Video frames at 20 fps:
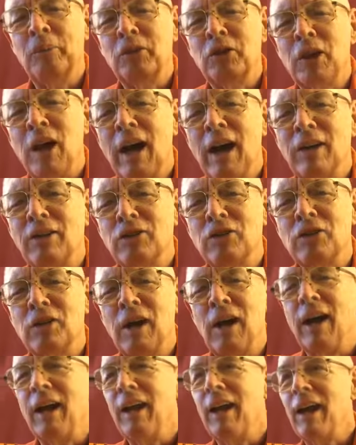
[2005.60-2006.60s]
Tat
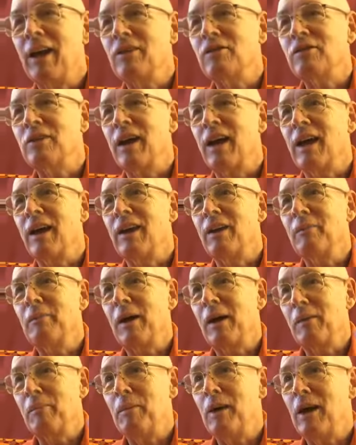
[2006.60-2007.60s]
Sat. How's that? Am
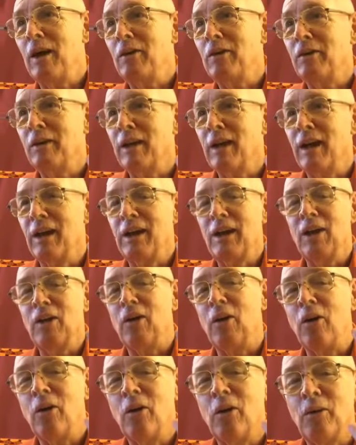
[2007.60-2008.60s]
I a modern guy now?
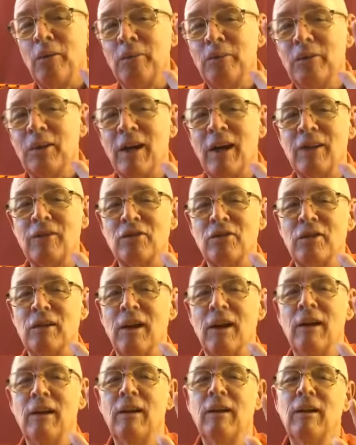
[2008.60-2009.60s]
Om Tat
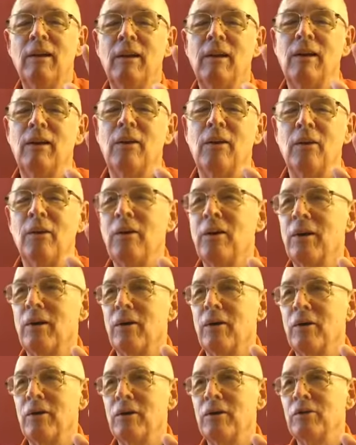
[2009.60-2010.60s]
Sat.
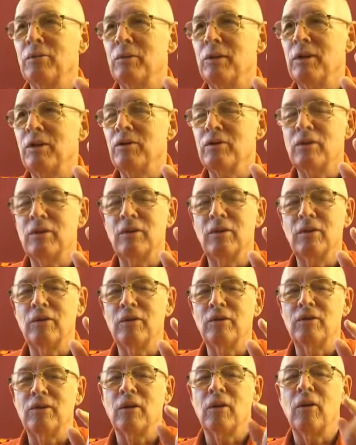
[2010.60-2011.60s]
Or as we used to do in the
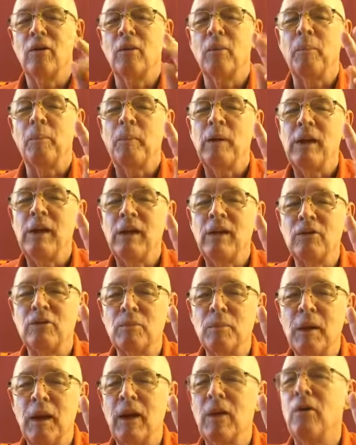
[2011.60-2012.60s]
city, oh, peace,
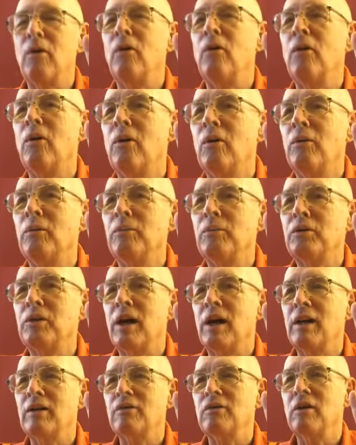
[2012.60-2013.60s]
man. Om
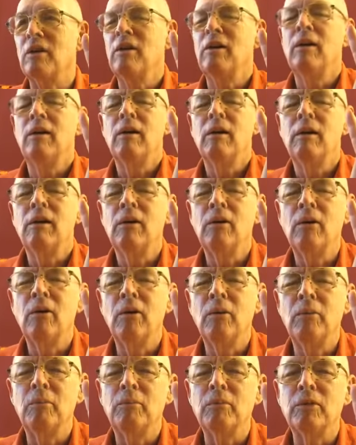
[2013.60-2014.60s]
Tat Sat.
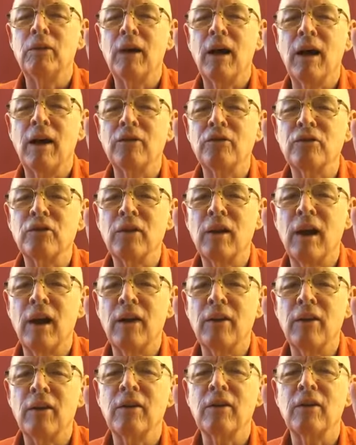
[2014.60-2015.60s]
Om Tat Sat.
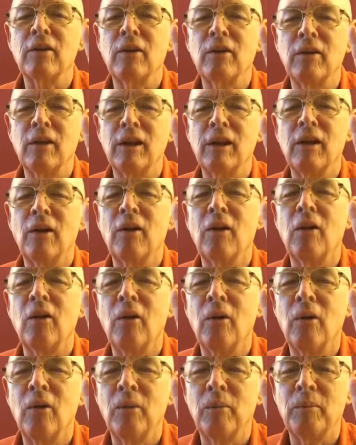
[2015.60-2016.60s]
There you go, Leela.
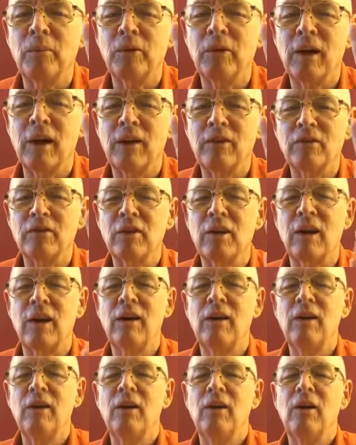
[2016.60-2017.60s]
Om Tat Sat.
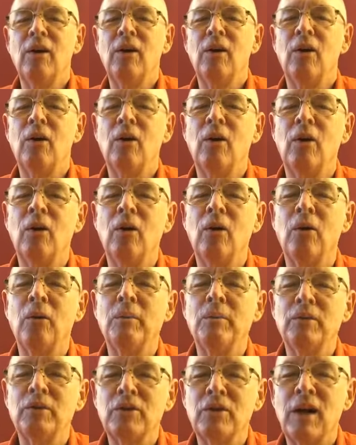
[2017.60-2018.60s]

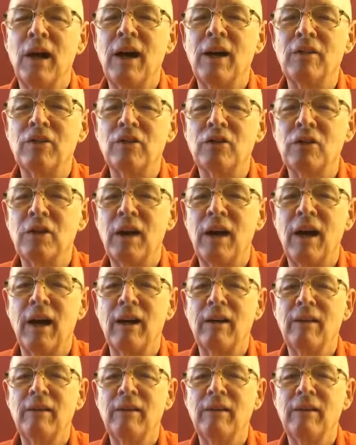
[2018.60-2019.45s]
Om Tat Sat.